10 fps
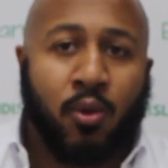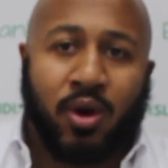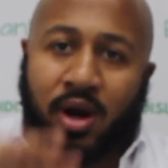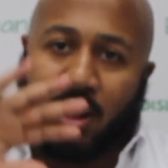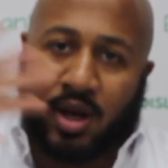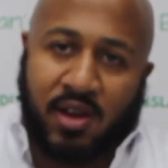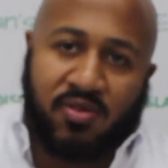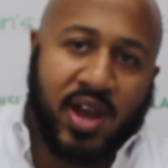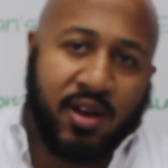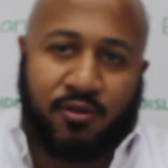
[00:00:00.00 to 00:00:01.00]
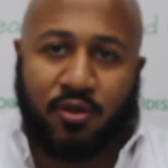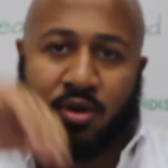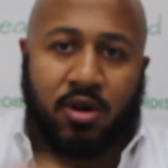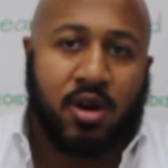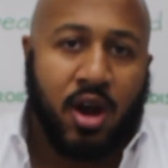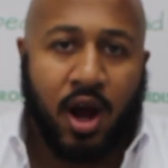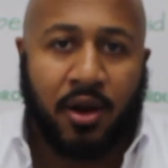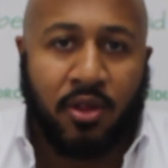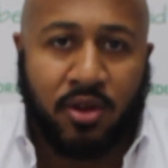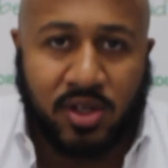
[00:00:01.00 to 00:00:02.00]
but we're going to leave that for
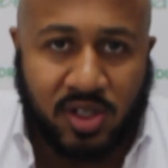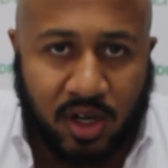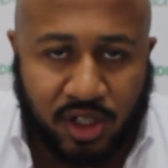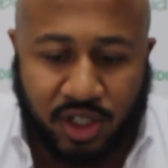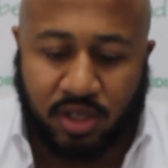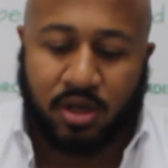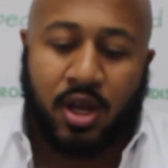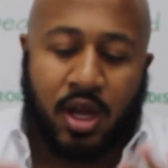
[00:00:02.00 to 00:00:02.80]
another discussion.